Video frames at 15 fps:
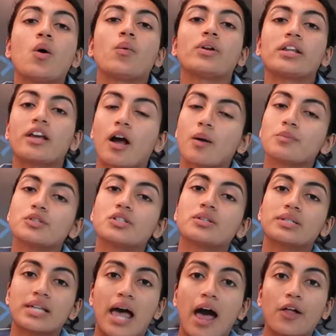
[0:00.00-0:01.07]
when it comes to
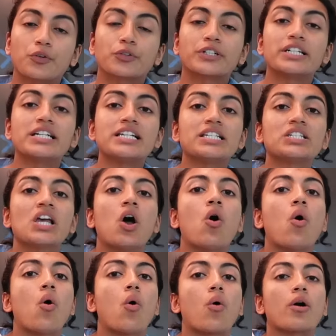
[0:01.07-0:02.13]
salaries
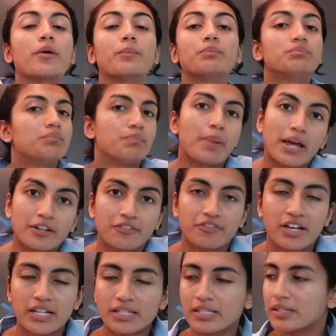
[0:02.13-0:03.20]
or
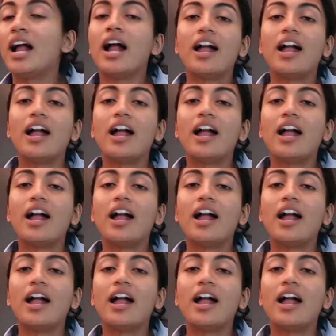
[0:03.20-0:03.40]
benefits.